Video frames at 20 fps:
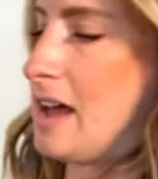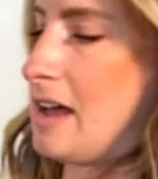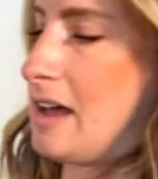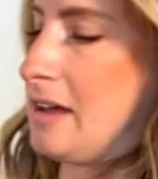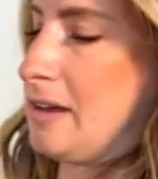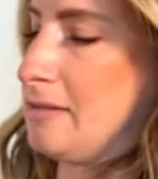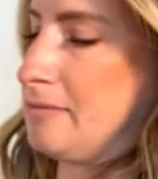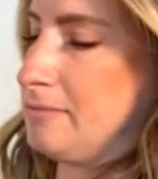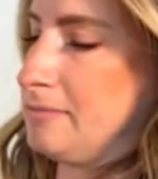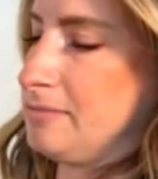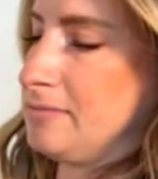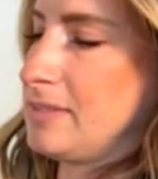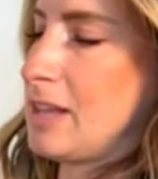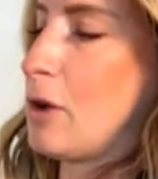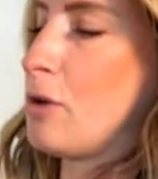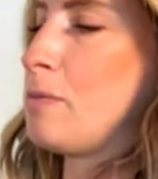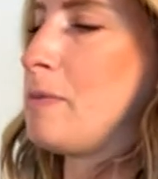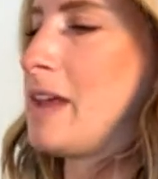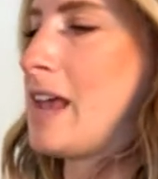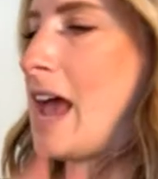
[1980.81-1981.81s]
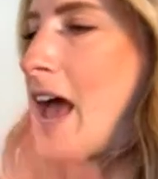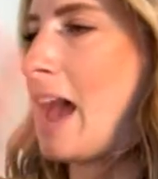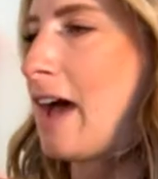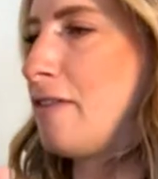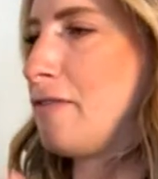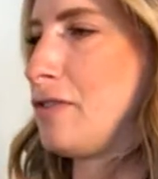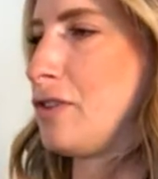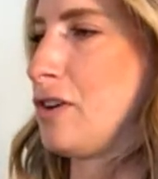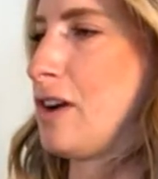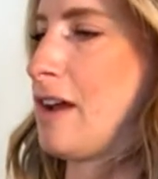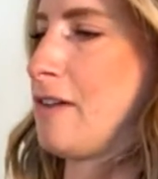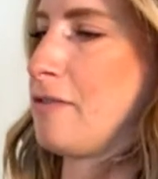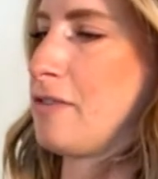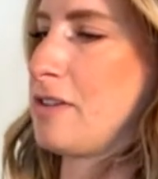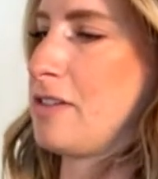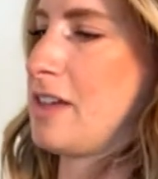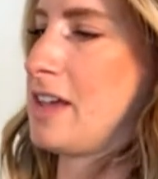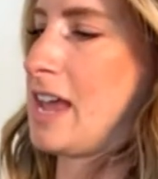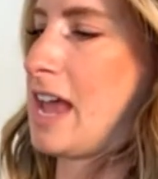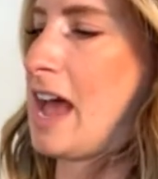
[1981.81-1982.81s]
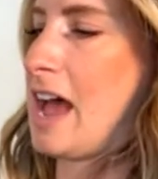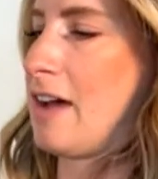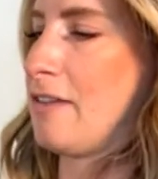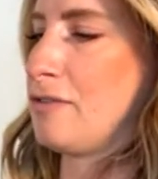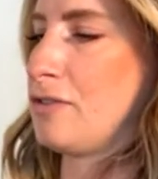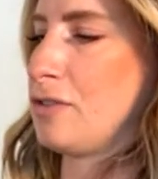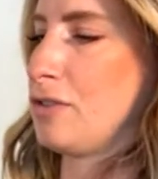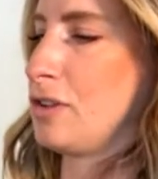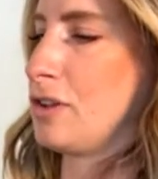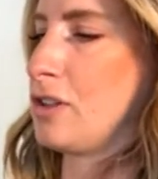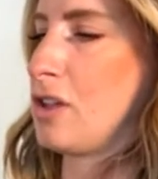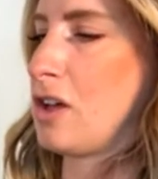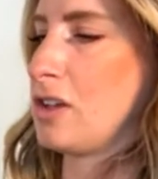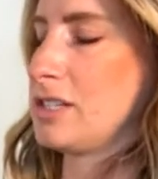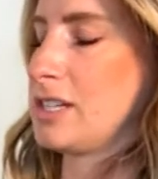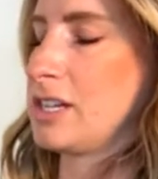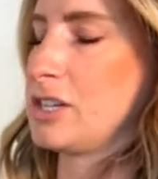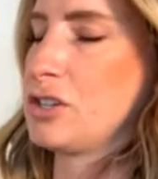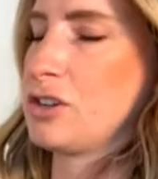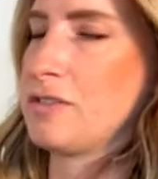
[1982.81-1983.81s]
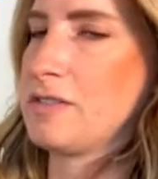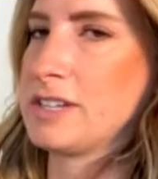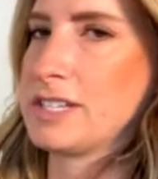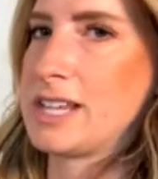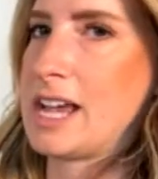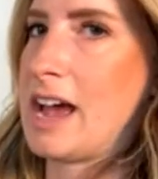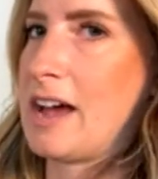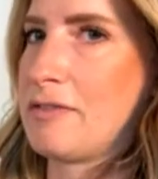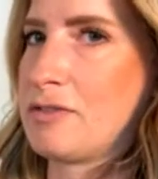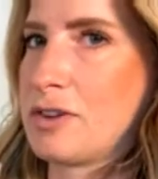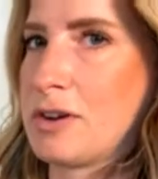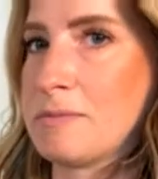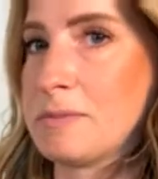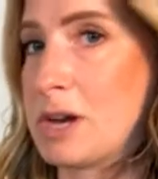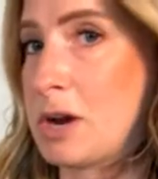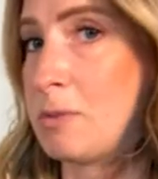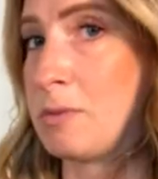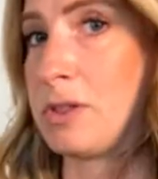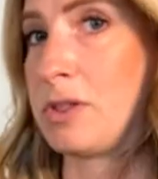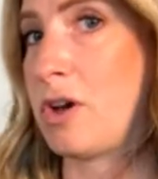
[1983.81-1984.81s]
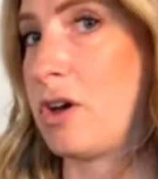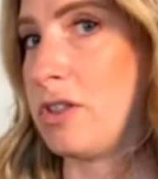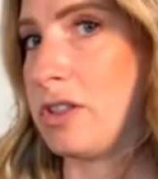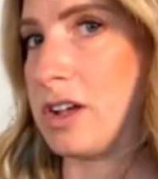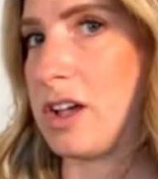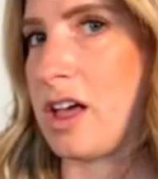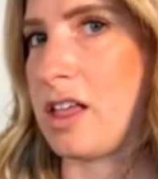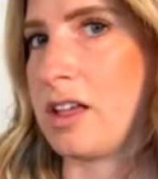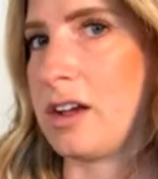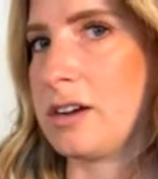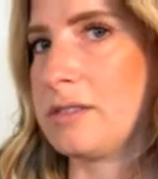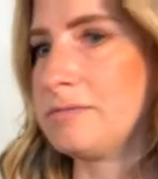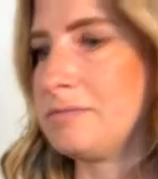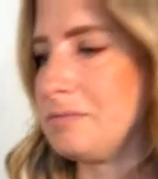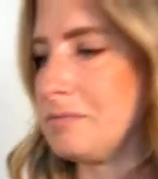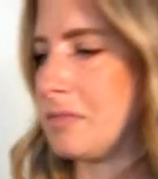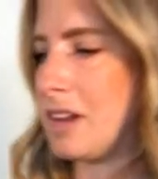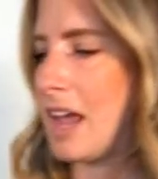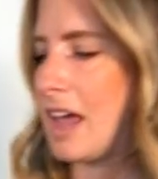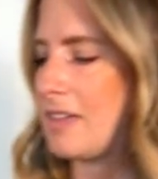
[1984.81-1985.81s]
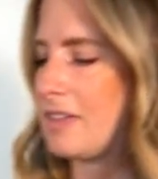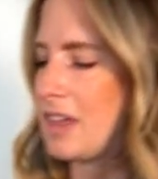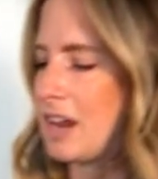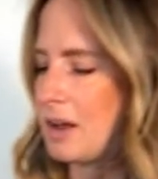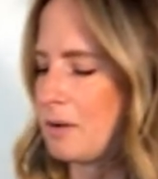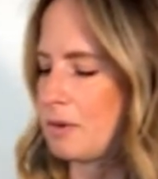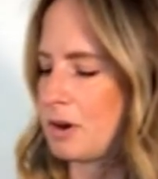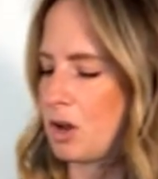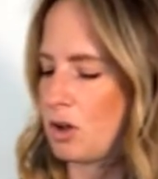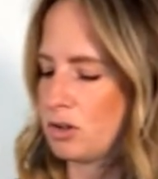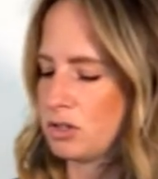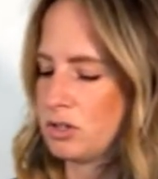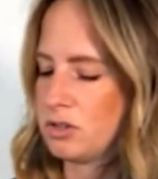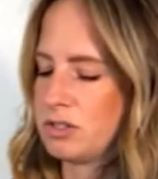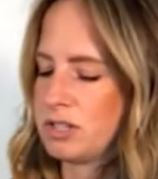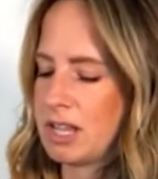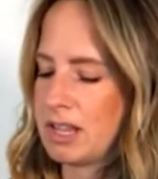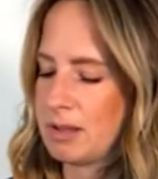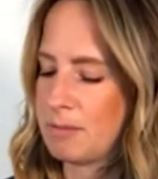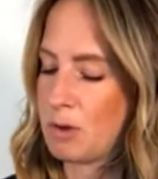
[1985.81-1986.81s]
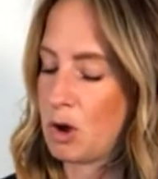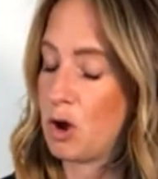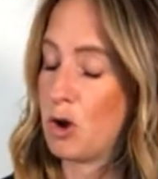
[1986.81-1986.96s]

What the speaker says: that would be after everything, after the glossing service, after I'm done with all the color. And then I would also send them